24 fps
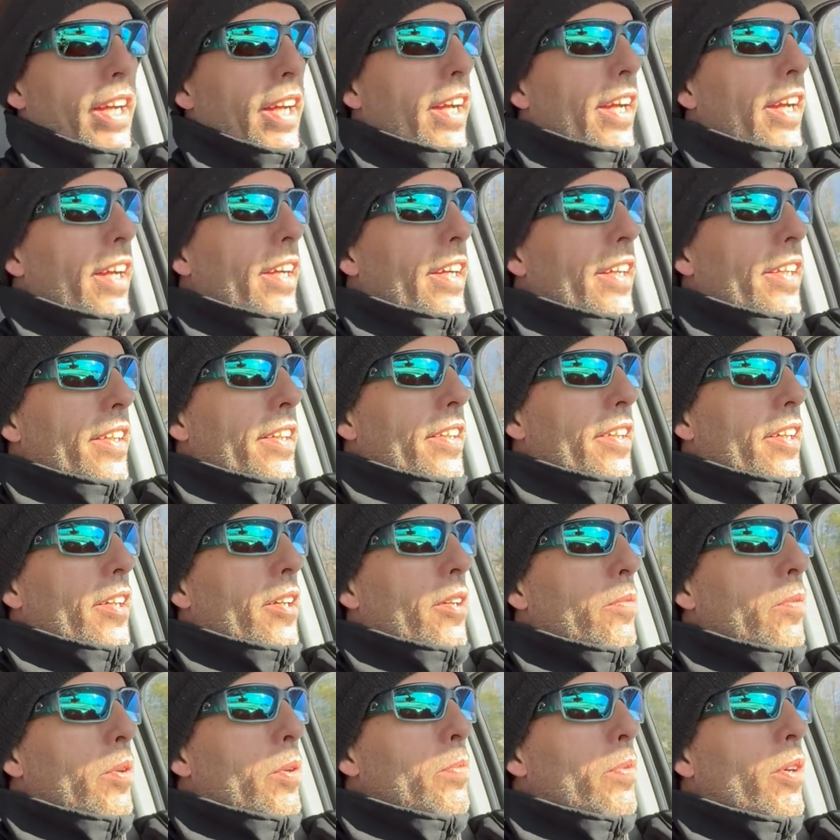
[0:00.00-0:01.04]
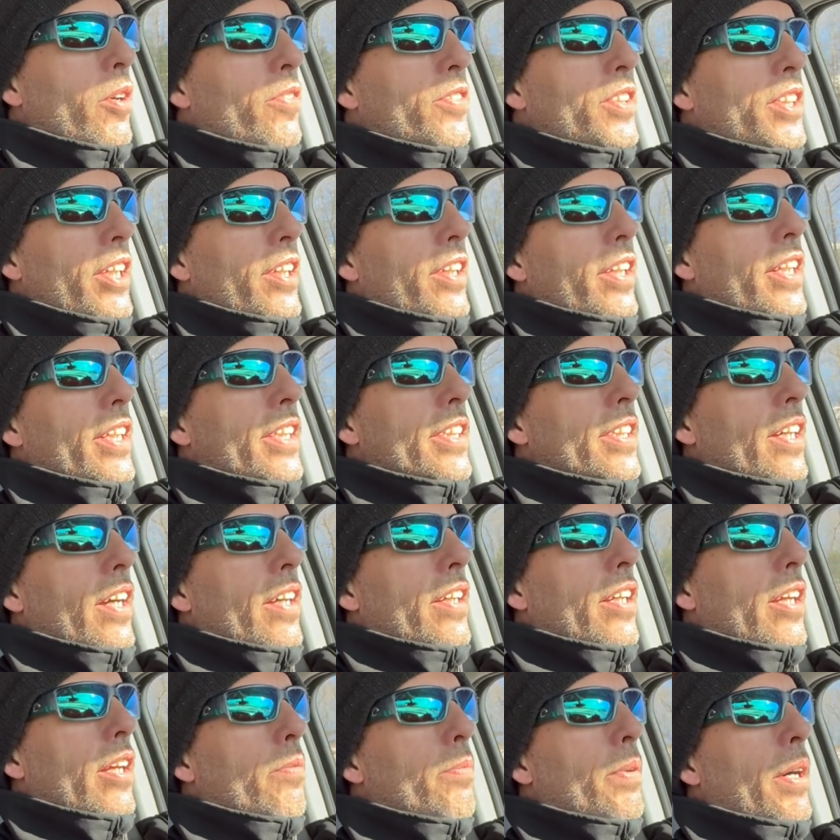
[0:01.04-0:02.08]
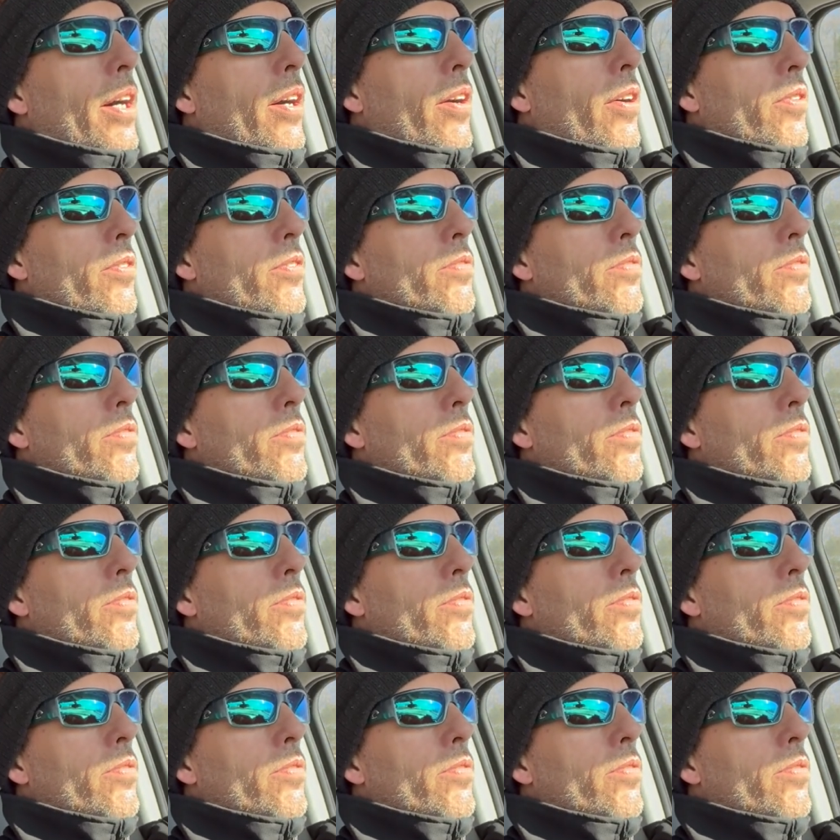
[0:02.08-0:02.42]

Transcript: and um, we moved here to Kentucky about